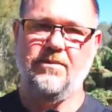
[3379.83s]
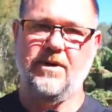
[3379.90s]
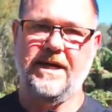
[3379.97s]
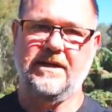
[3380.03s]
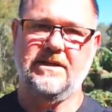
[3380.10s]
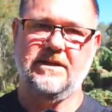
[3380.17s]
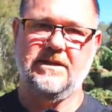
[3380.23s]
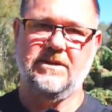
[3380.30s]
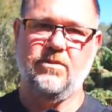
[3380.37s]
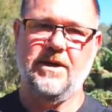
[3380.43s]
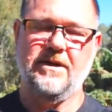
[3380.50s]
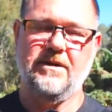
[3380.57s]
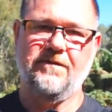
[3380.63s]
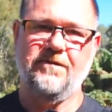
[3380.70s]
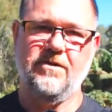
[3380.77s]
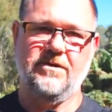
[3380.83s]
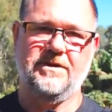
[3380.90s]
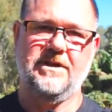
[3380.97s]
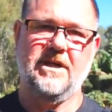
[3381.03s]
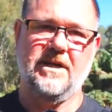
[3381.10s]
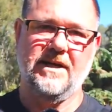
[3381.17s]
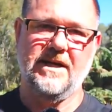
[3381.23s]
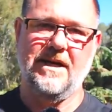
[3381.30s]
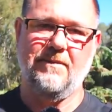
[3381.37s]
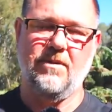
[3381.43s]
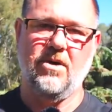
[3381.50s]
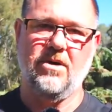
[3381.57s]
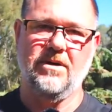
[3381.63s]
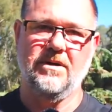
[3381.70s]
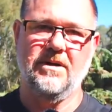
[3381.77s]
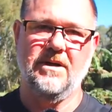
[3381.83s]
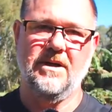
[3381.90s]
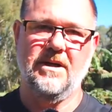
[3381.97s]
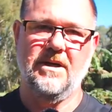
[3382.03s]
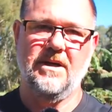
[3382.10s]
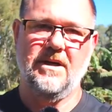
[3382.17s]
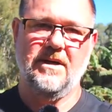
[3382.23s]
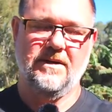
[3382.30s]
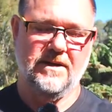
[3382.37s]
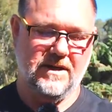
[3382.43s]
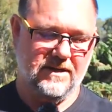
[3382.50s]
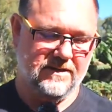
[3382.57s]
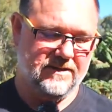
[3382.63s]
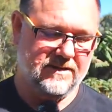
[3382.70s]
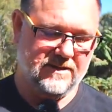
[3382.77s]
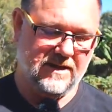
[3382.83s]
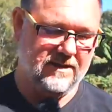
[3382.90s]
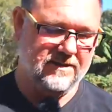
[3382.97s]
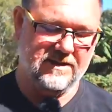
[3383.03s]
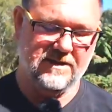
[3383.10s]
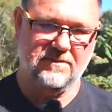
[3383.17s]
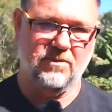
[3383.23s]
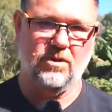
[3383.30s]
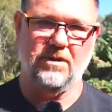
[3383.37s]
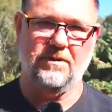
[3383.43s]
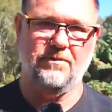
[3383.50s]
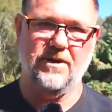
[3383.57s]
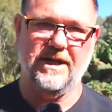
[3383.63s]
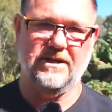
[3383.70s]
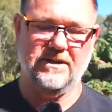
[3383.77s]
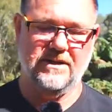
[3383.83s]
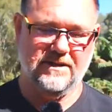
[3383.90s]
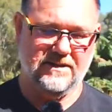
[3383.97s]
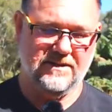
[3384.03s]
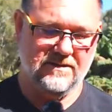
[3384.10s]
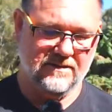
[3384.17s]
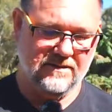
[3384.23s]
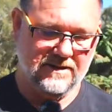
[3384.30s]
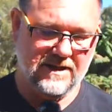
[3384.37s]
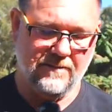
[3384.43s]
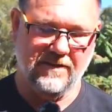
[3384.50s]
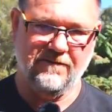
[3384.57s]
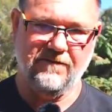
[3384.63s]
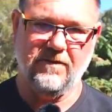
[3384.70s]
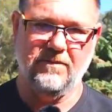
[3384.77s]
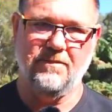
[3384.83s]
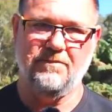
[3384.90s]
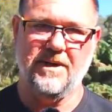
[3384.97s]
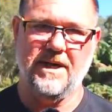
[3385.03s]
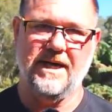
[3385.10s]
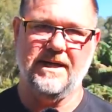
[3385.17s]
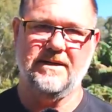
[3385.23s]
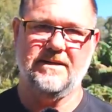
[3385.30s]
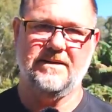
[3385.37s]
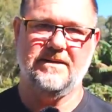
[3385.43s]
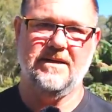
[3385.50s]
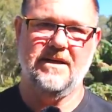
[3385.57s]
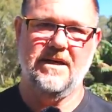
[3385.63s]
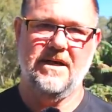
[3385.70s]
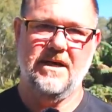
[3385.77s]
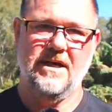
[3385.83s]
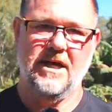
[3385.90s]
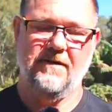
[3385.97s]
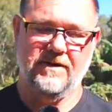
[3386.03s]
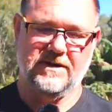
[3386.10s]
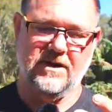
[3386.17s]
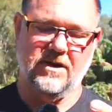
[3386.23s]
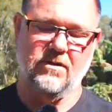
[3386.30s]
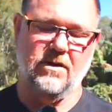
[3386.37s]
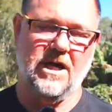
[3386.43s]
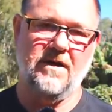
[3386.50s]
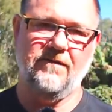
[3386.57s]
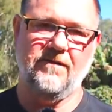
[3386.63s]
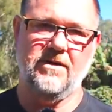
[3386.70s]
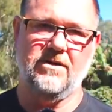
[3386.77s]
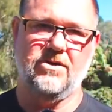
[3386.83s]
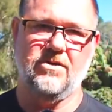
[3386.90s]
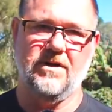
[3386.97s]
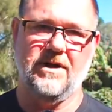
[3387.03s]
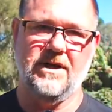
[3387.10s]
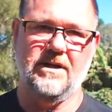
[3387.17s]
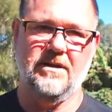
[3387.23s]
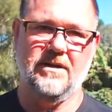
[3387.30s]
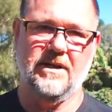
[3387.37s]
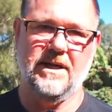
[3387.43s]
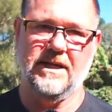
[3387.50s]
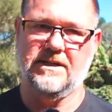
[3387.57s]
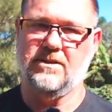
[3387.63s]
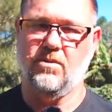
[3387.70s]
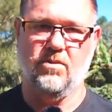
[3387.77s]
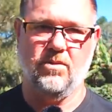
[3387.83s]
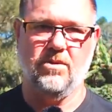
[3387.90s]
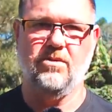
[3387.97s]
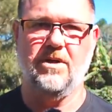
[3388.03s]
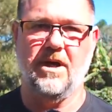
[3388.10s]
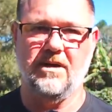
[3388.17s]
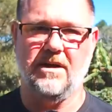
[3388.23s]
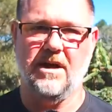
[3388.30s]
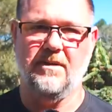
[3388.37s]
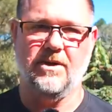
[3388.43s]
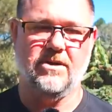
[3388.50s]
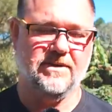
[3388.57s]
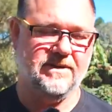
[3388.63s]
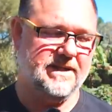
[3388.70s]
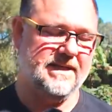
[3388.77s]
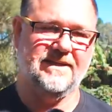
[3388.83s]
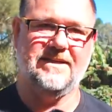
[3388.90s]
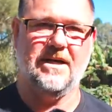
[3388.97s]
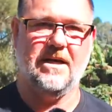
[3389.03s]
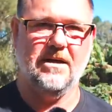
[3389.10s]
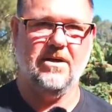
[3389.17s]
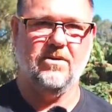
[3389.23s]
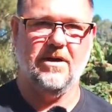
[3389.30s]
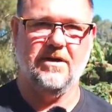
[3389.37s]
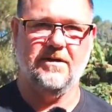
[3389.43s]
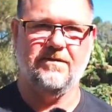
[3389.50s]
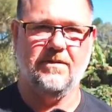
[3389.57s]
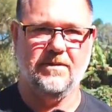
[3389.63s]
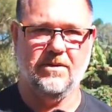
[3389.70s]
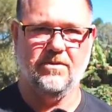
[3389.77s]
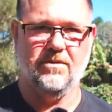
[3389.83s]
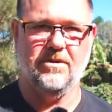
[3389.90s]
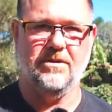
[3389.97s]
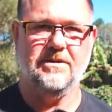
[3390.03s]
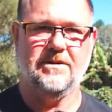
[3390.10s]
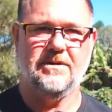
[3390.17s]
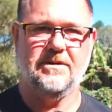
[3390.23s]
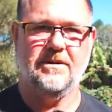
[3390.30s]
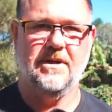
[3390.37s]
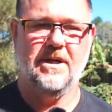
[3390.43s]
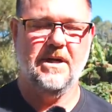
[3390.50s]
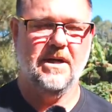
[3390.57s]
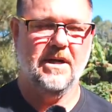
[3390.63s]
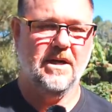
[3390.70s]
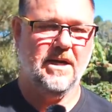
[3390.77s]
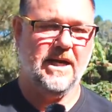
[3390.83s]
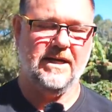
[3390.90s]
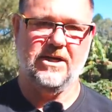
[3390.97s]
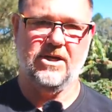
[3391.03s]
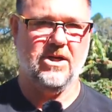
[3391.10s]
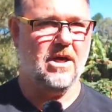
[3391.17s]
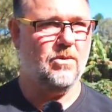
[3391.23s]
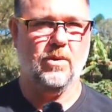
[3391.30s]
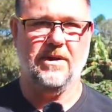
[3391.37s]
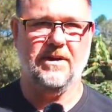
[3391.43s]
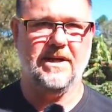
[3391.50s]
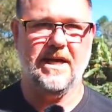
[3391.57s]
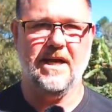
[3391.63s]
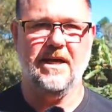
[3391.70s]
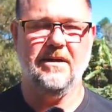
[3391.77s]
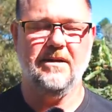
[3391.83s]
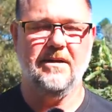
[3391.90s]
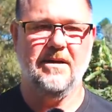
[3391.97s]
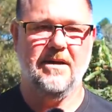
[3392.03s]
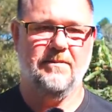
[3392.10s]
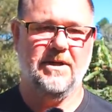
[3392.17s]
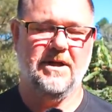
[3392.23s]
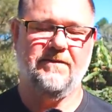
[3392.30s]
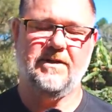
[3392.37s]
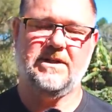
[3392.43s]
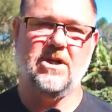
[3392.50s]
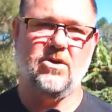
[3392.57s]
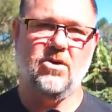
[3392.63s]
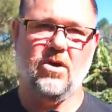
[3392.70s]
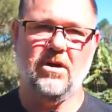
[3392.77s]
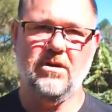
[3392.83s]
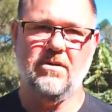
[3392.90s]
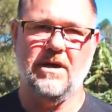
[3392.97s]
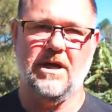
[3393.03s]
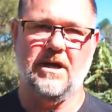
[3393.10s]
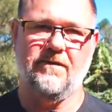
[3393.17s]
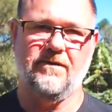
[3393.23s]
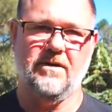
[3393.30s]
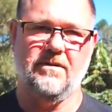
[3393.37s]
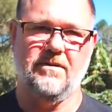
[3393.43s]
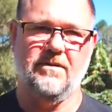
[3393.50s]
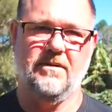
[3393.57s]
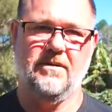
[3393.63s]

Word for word: branches where the fruit's going to come on. Those smaller branches coming from the base, if it's a grafted tree, it's a real no-no, because that's sucker growth from the roots and you don't want that. But if it's a non-grafted